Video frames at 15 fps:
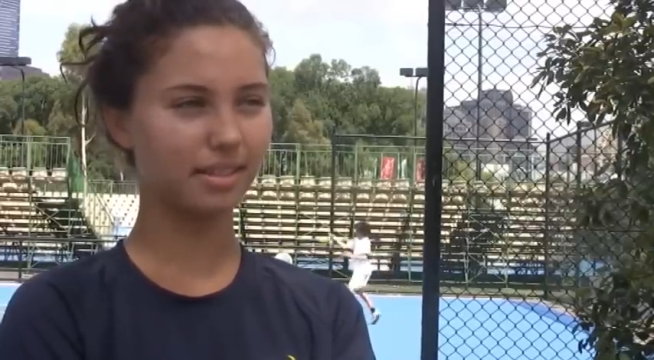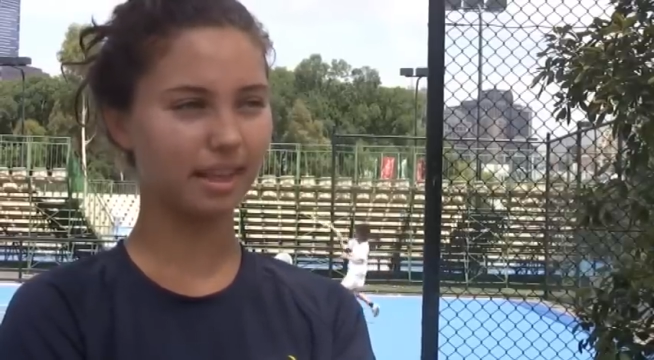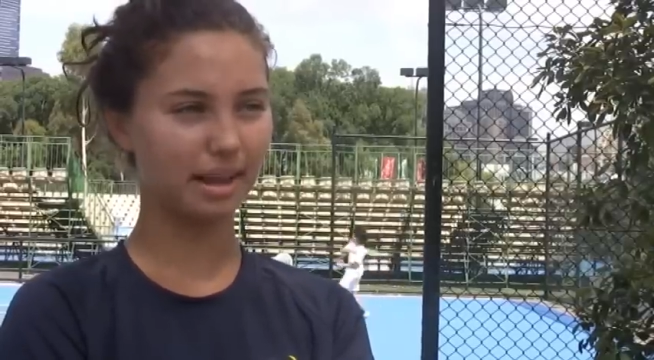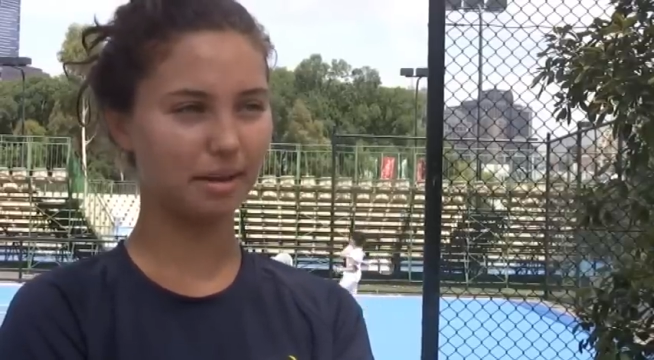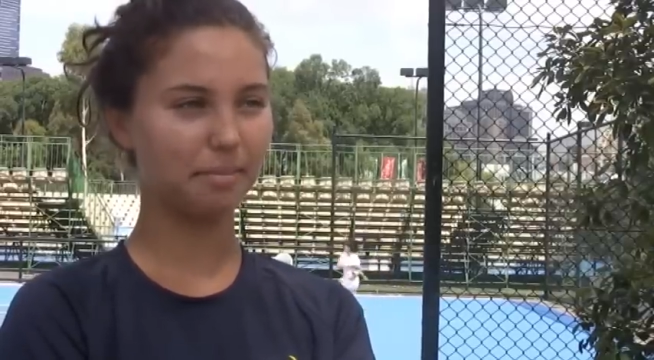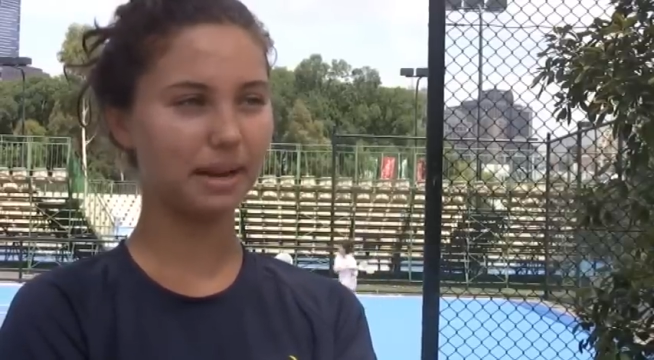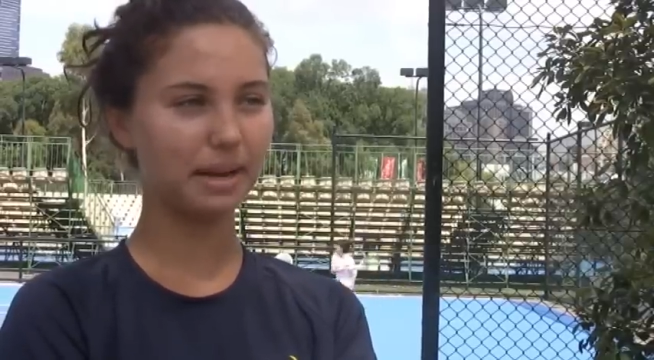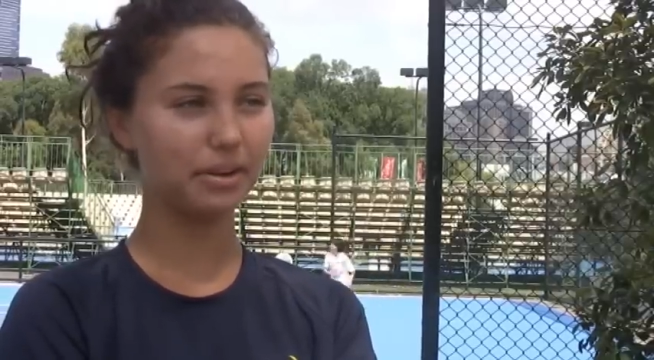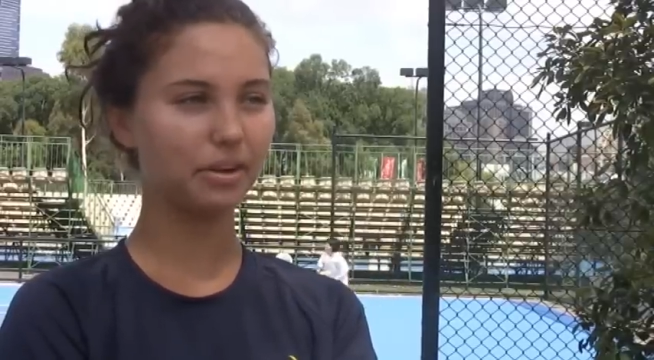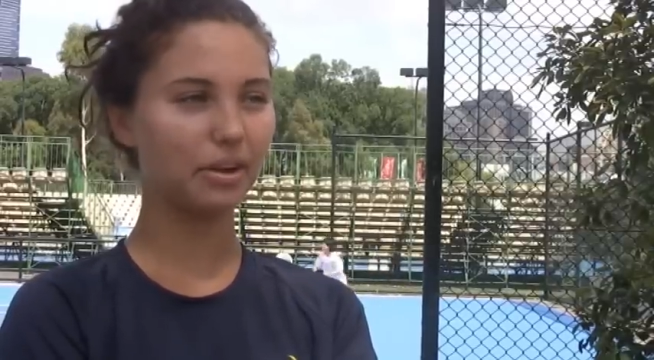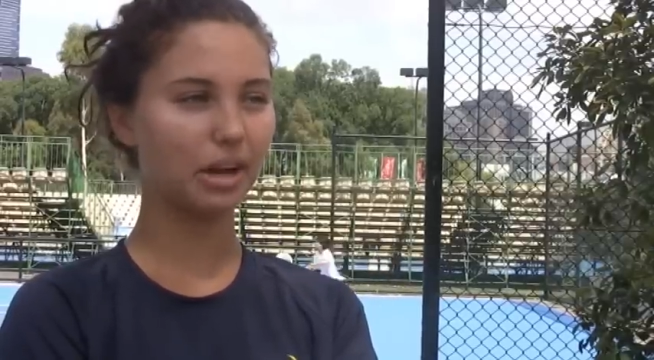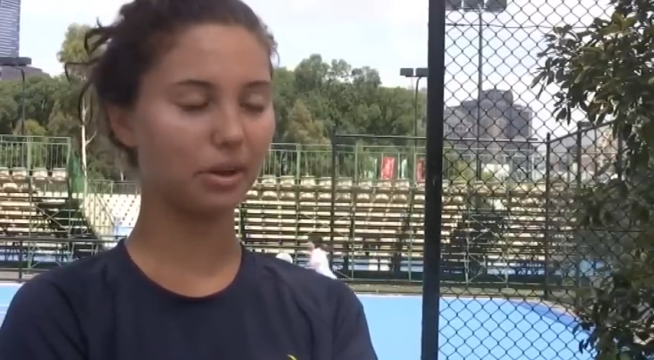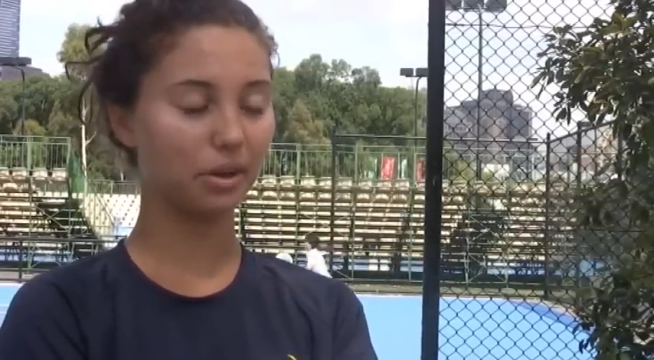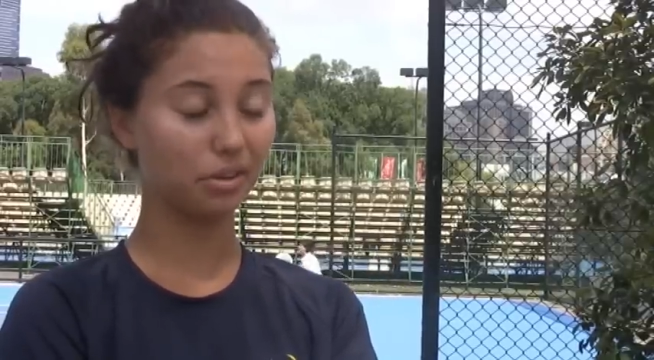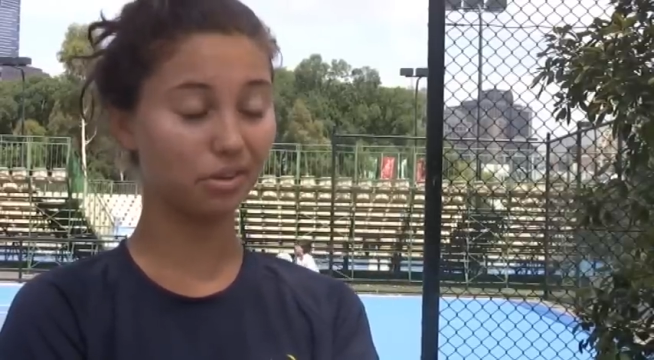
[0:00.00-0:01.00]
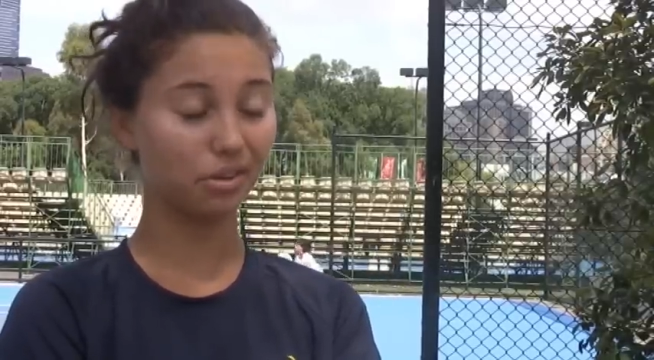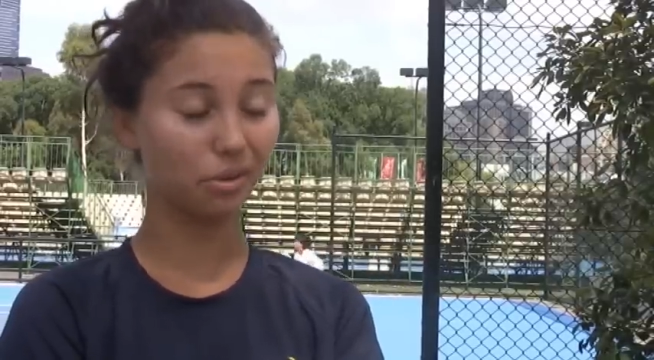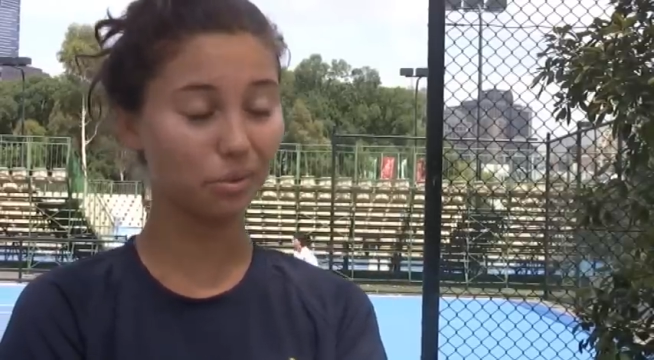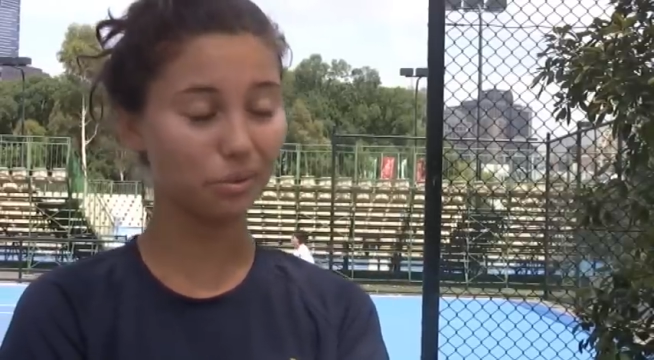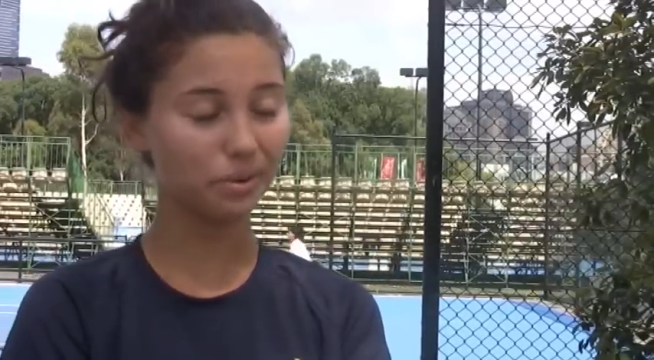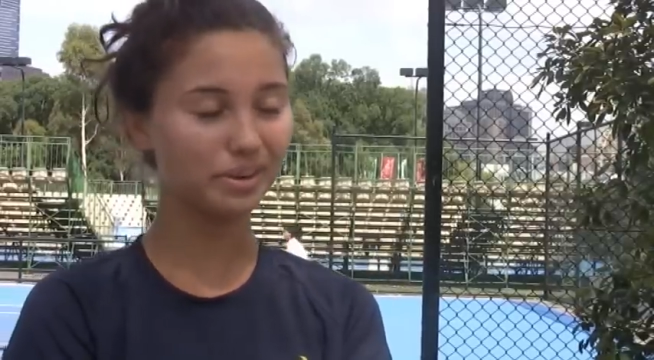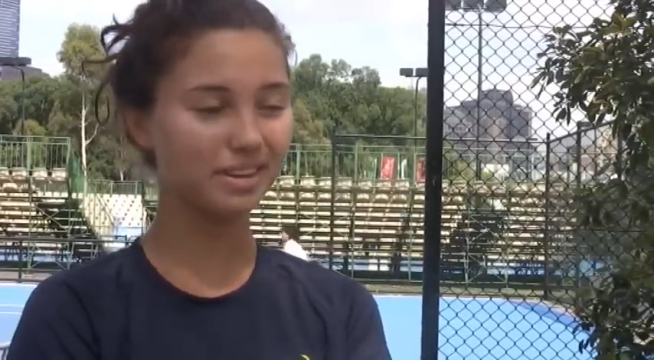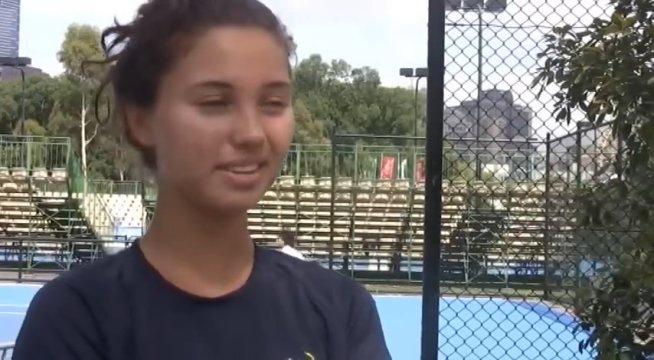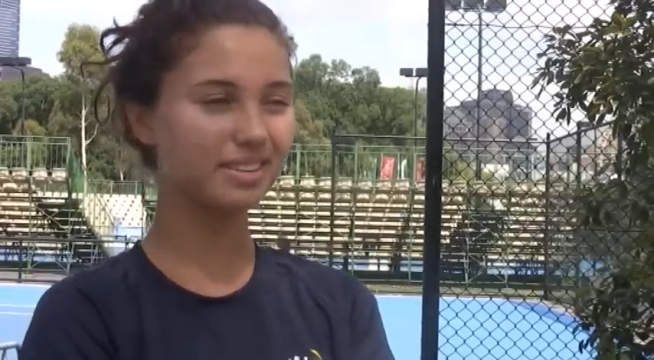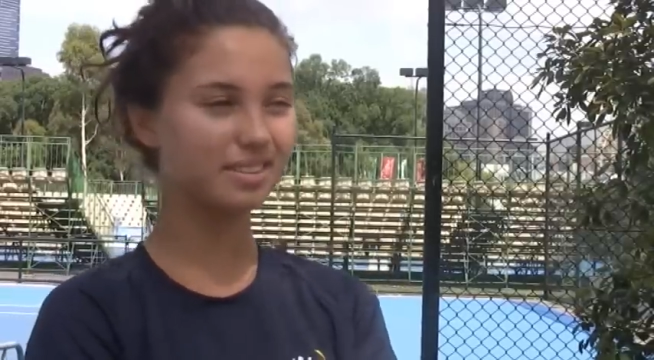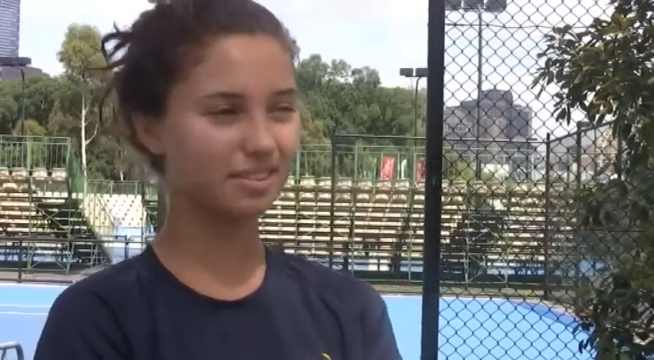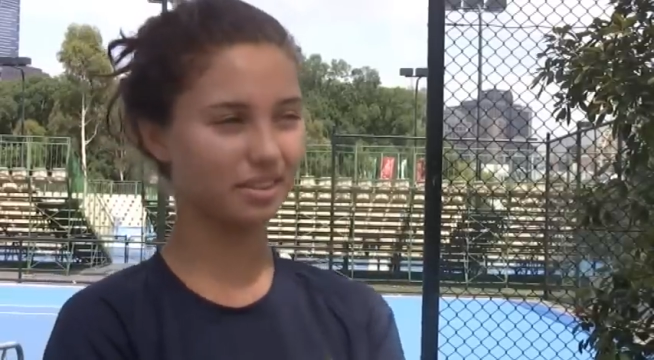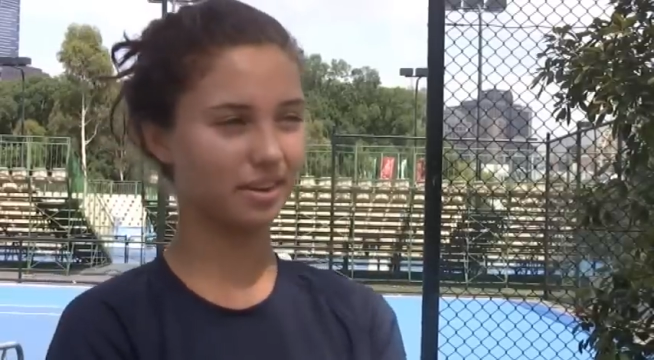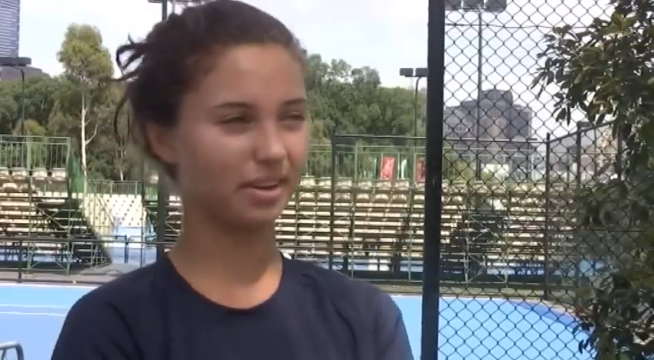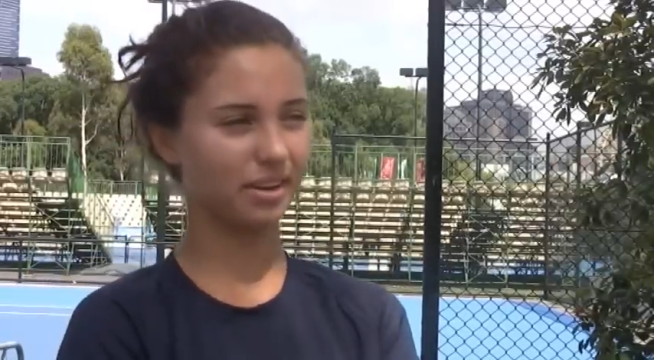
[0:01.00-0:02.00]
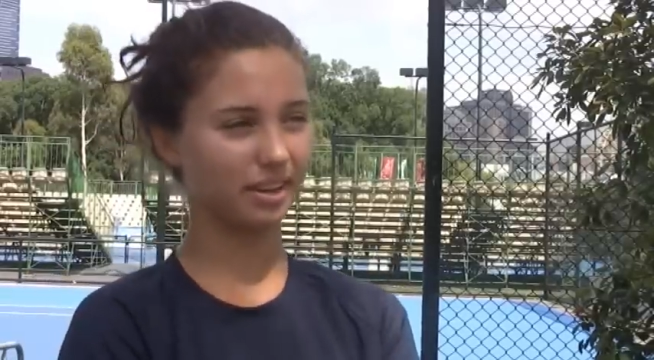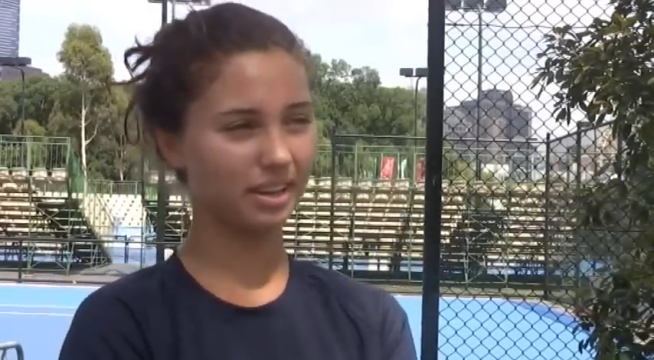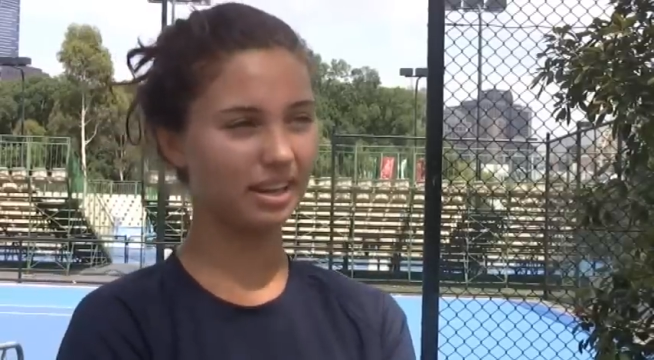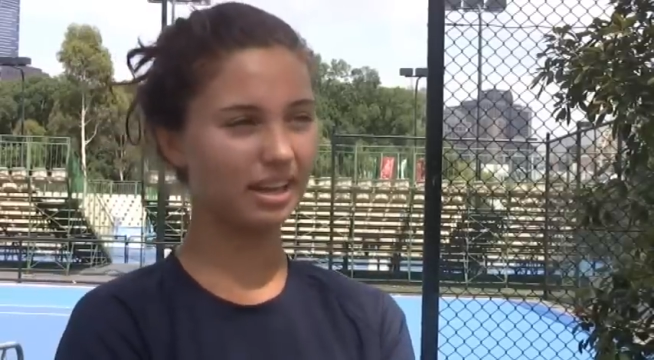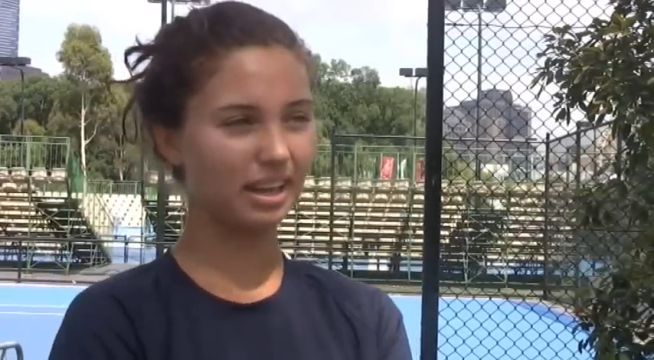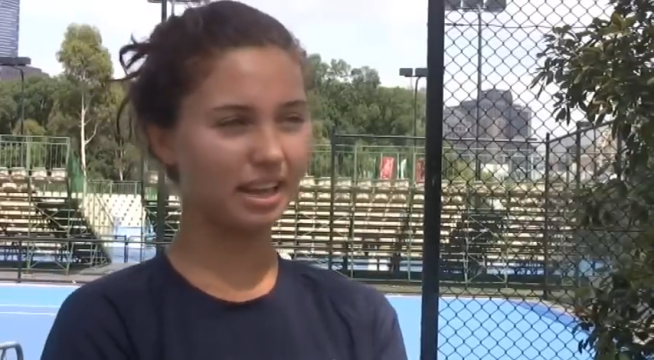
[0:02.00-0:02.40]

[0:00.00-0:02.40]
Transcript: and then Bendigo got to the quarters, so